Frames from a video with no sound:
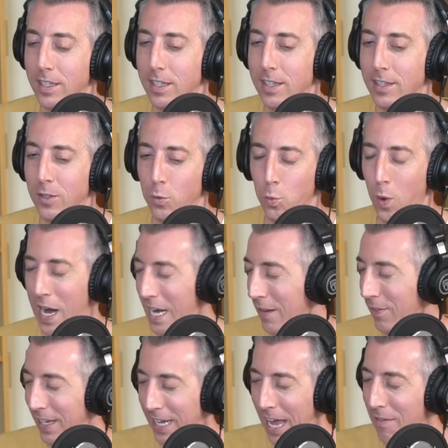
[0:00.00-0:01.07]
the weight of
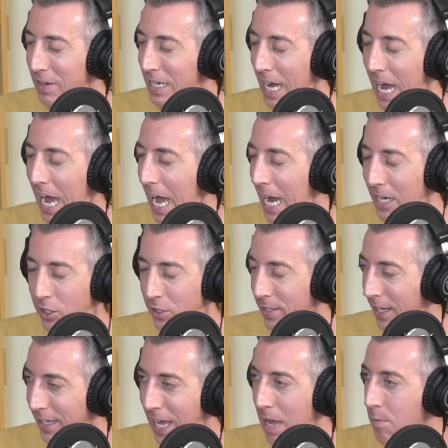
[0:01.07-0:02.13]
like having to hide just
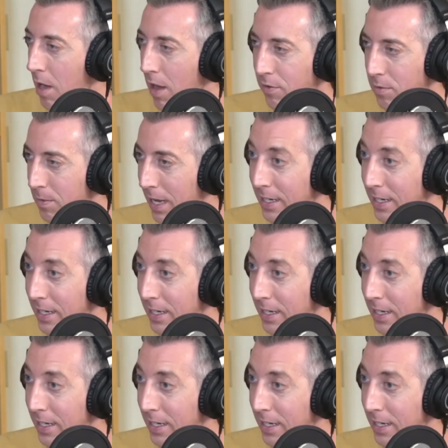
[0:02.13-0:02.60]
like came off of me.